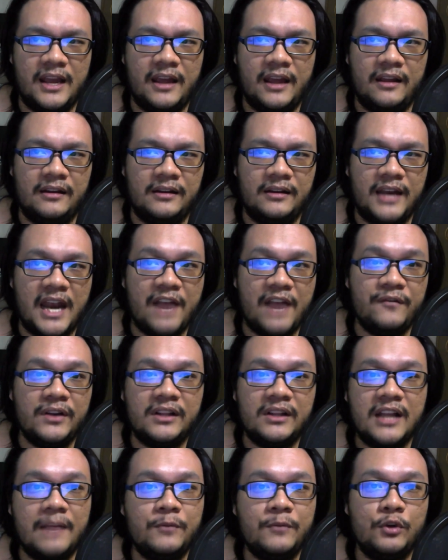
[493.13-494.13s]
And
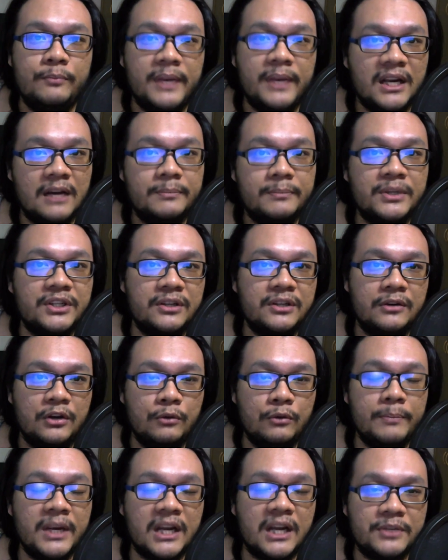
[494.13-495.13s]
every time you pick
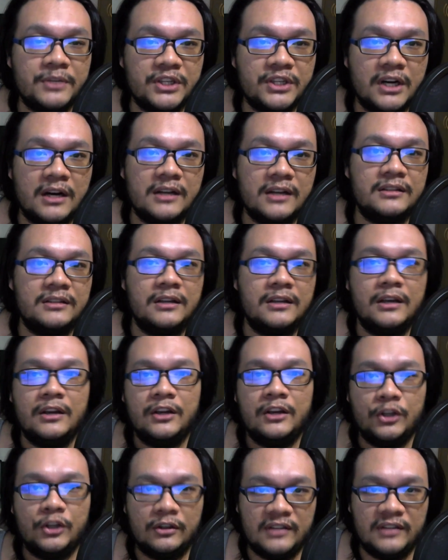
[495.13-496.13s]
up shards,
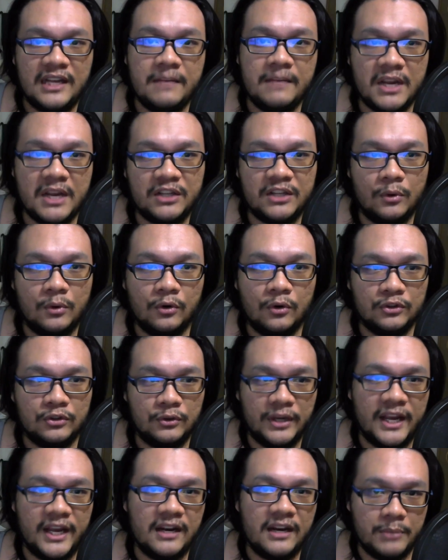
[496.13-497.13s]
your teammates will
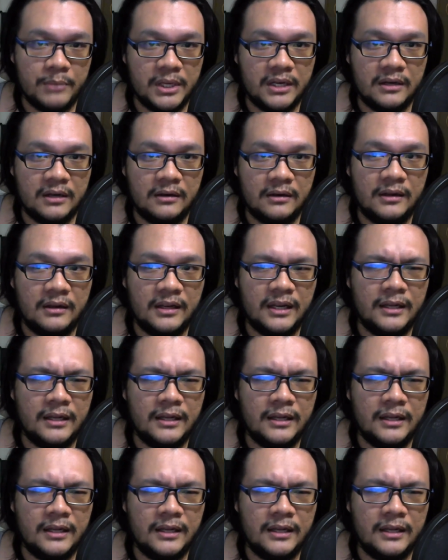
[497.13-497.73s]
also get a bit.